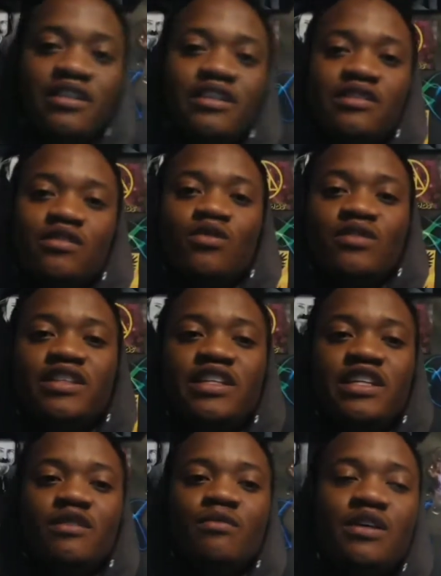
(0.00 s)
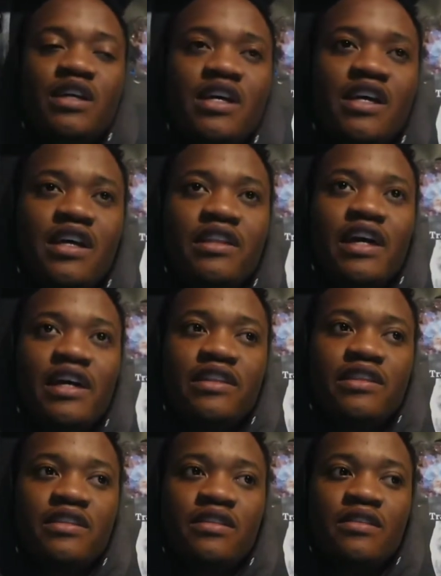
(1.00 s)
his whole team, that
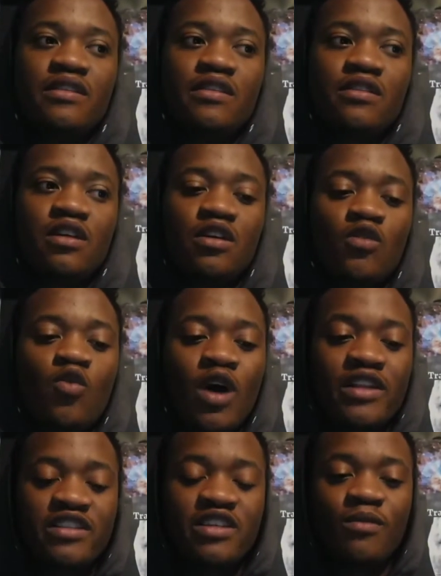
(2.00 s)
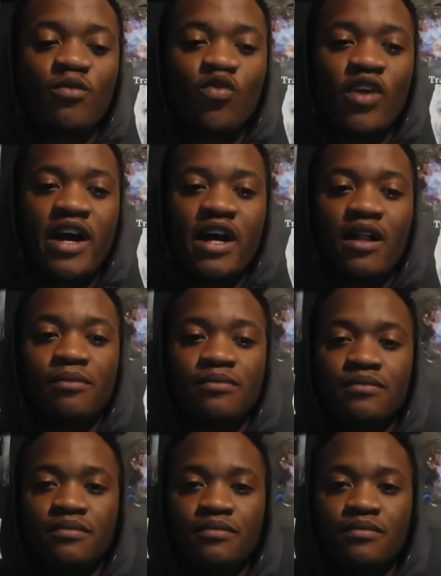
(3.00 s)
the quantum realm,